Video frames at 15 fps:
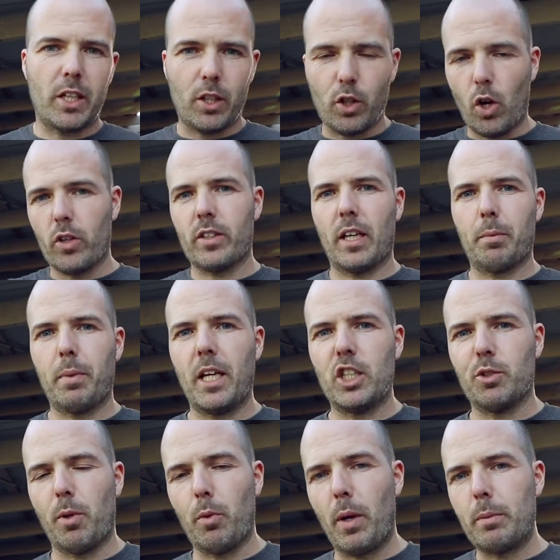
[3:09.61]
The contact
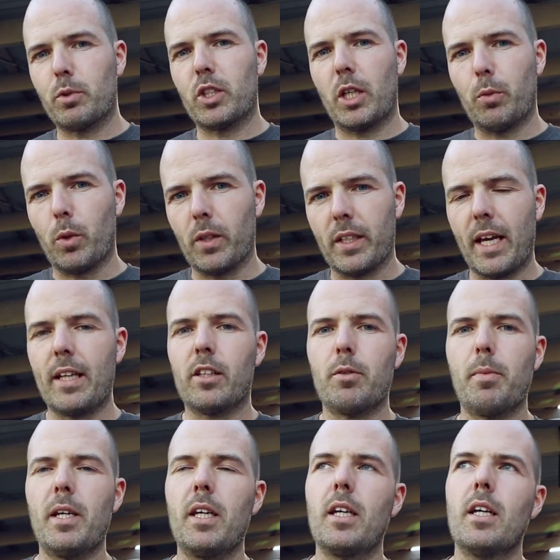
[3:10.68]
page on my website will get to
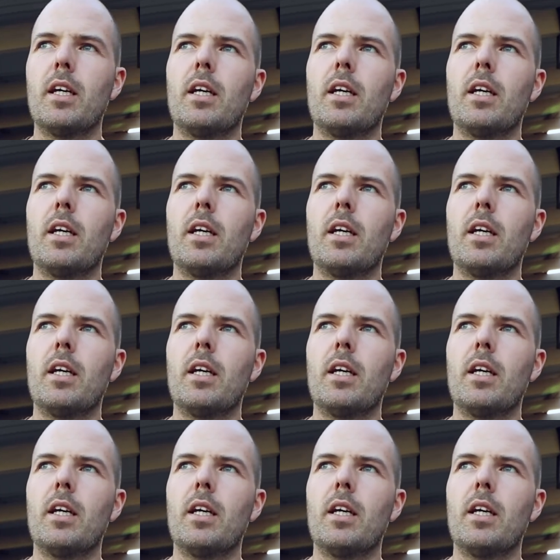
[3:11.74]
me.